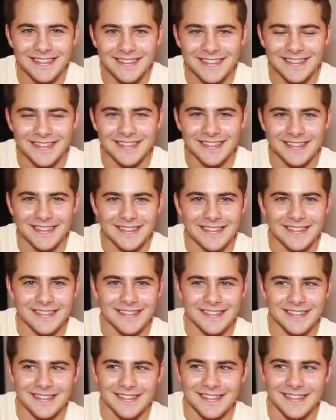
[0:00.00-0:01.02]

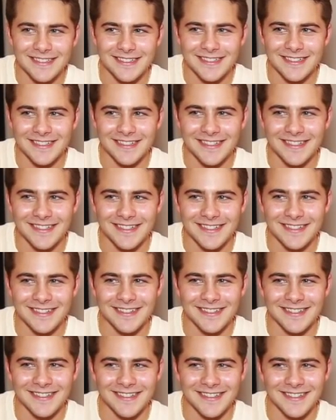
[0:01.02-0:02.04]

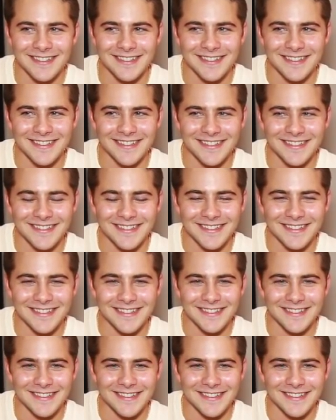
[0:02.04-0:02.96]
(silent)